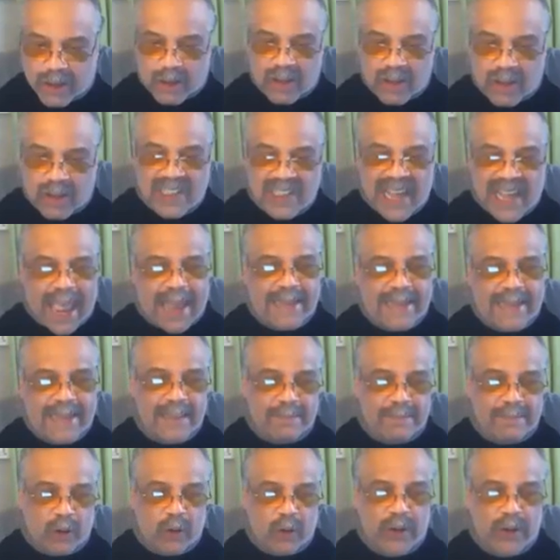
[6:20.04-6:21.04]
your
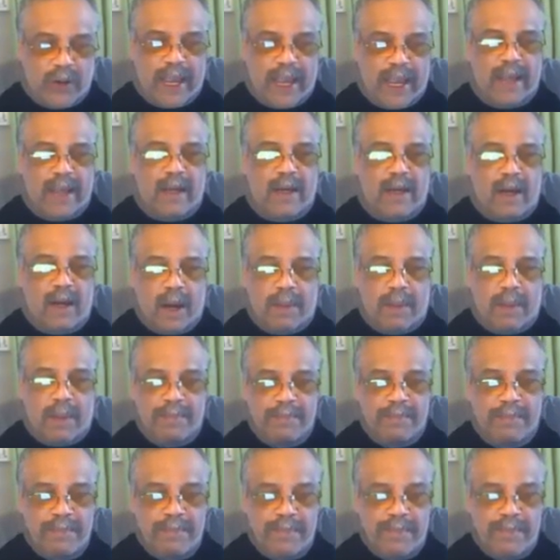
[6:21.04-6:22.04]
taxable income.
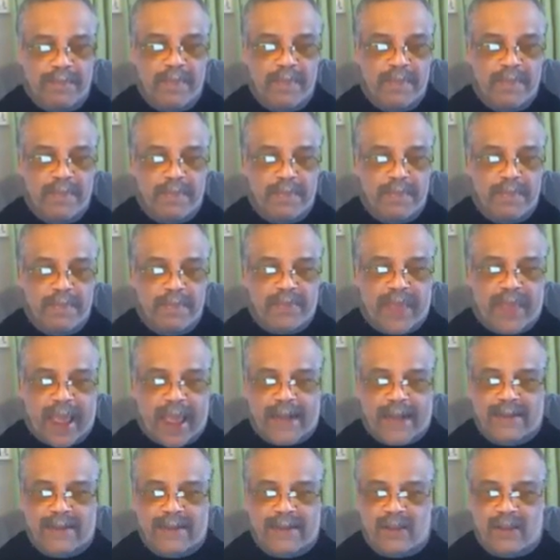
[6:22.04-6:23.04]

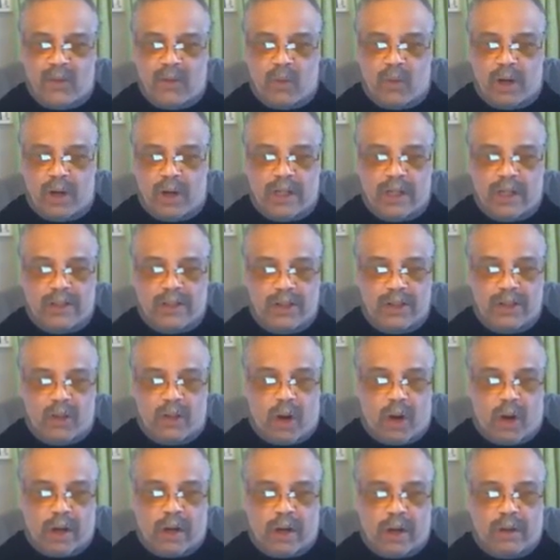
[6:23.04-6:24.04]
That's the one that you
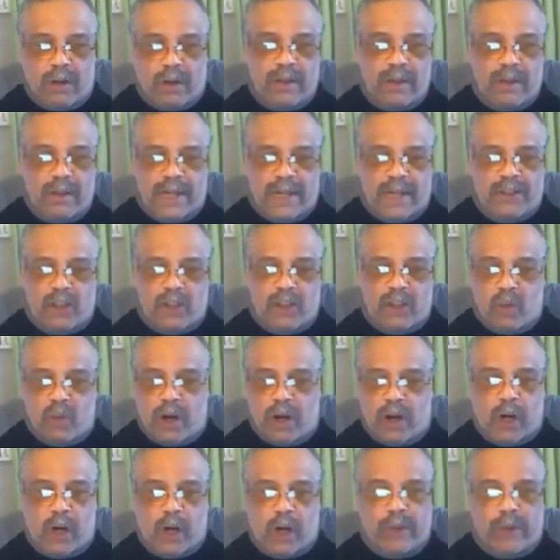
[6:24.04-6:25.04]
want
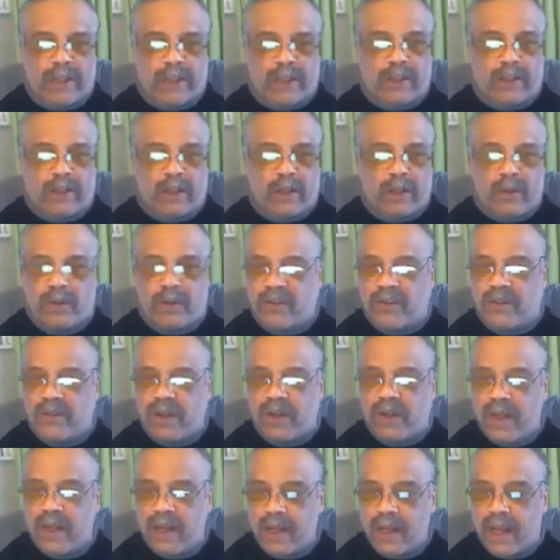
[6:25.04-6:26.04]
to reduce.
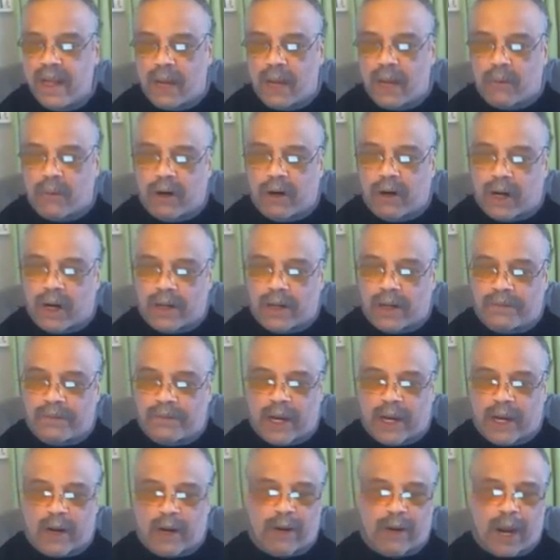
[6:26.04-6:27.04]
And we're going to
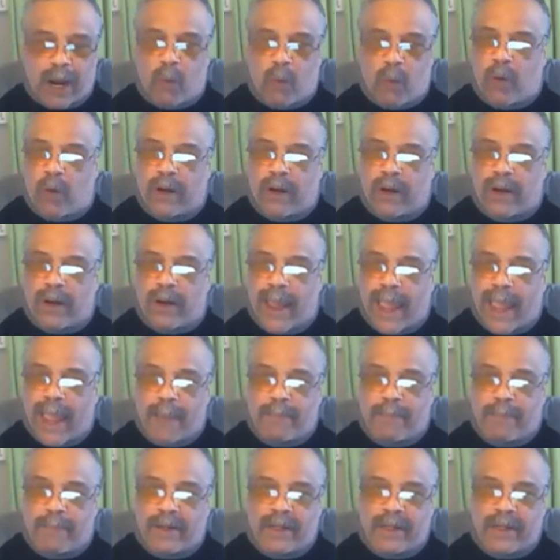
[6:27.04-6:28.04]
figure out what will
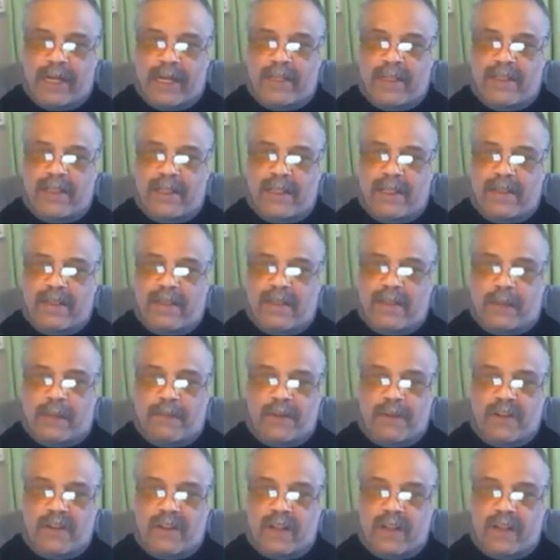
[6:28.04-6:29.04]
happen in each of these
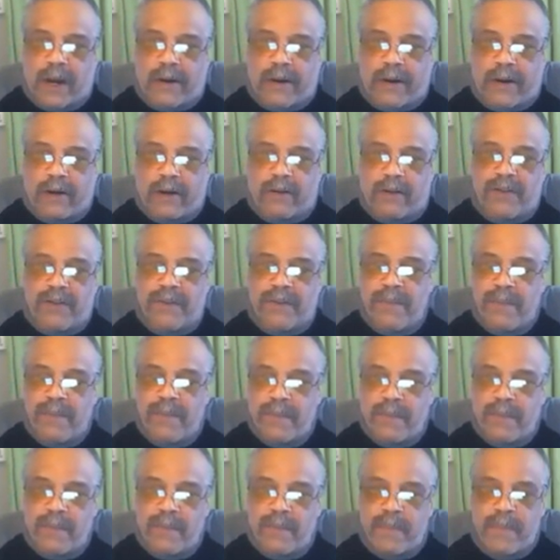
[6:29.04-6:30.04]
different scenarios.
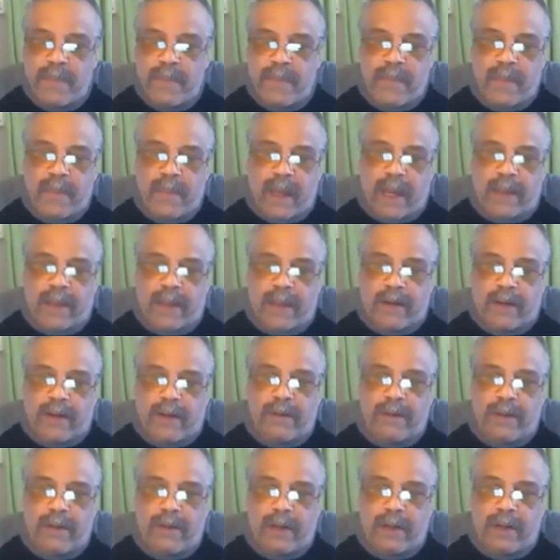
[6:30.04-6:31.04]

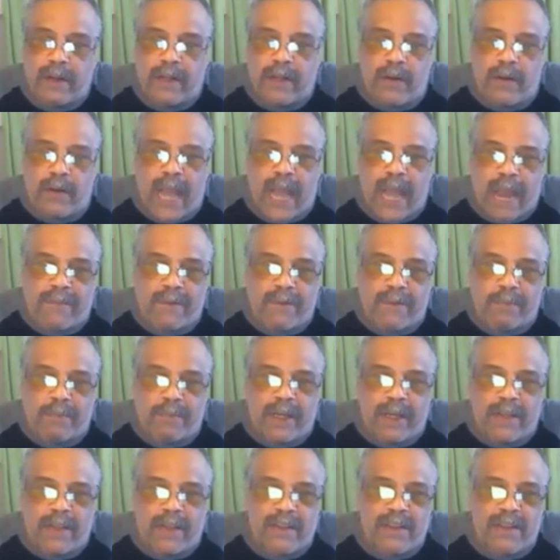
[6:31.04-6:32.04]
Either you don't have a
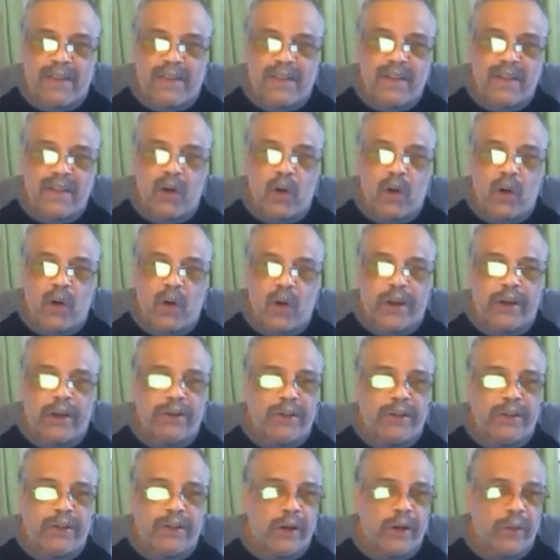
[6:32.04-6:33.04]
business or
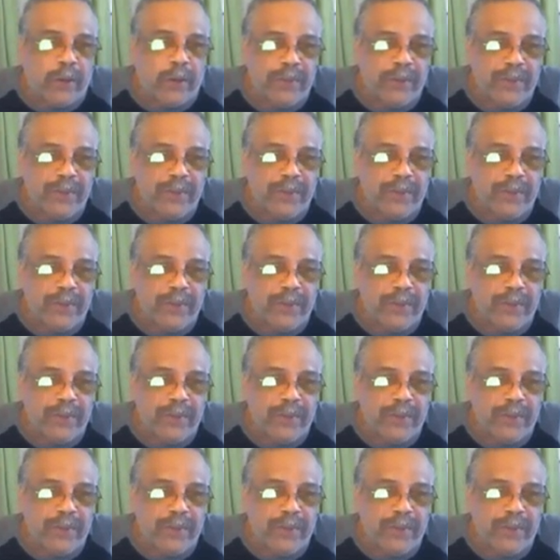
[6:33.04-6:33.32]
you do.